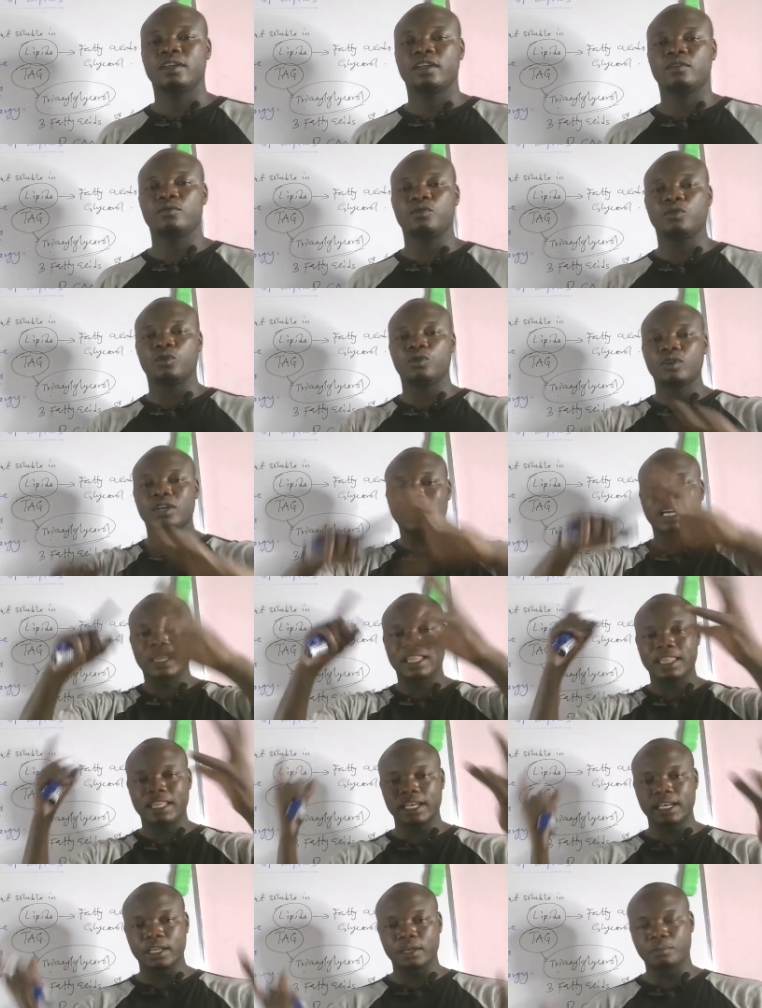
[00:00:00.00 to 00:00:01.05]
If you look at
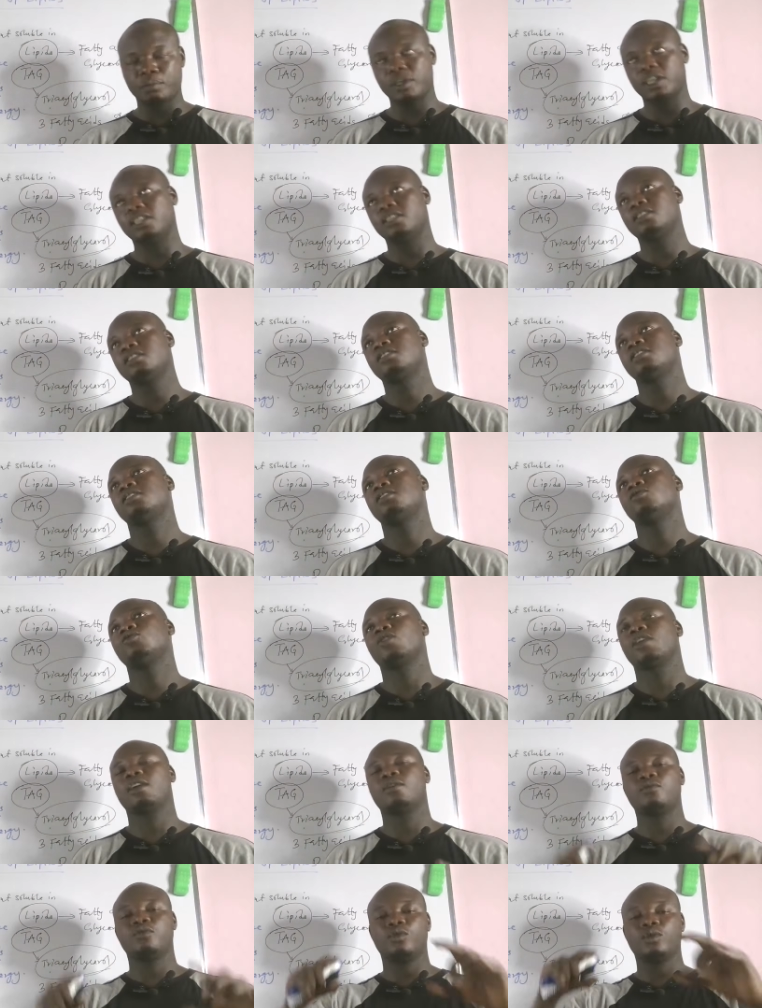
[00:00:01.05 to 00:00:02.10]
the lipids,
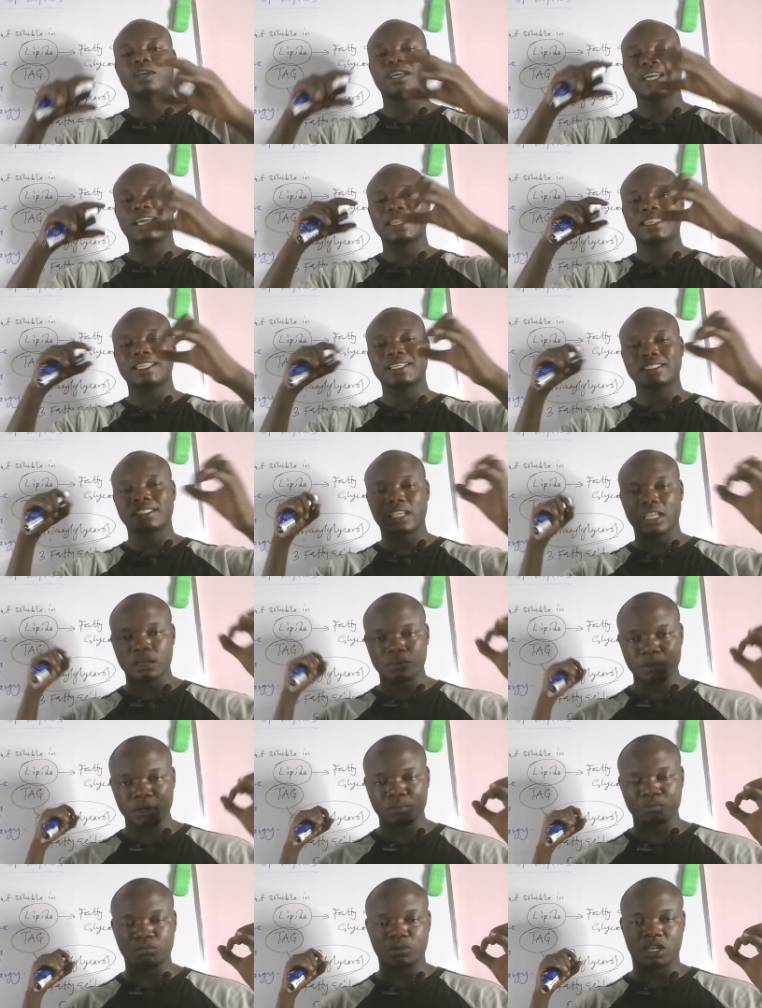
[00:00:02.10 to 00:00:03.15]
if you look at the cell
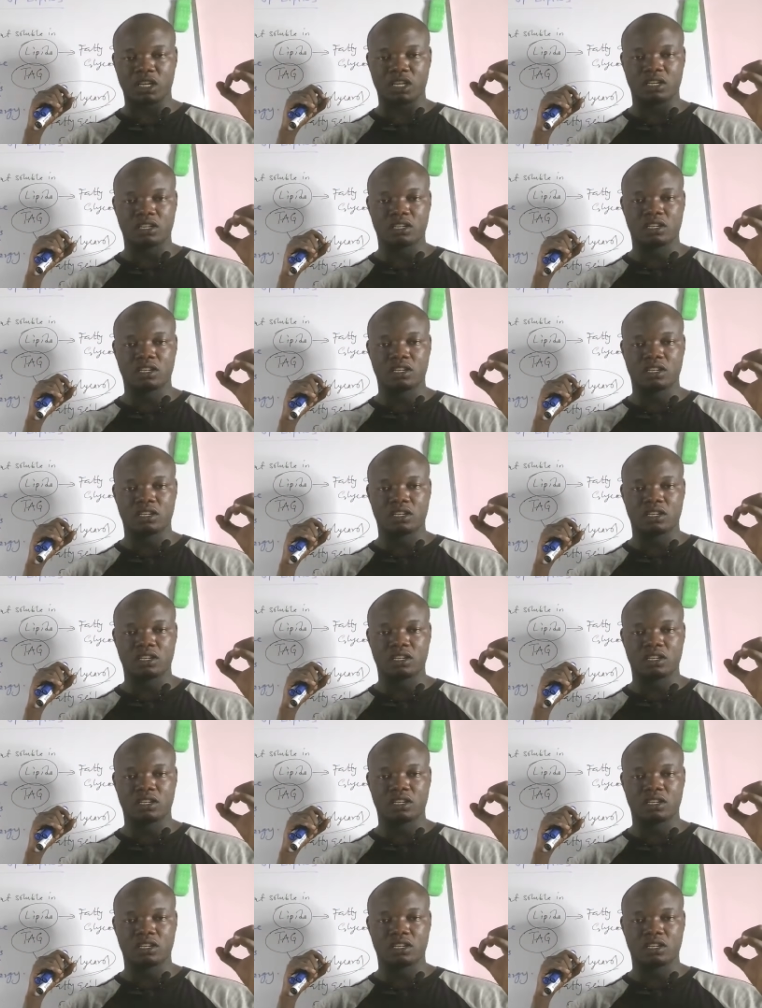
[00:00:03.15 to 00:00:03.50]
membrane,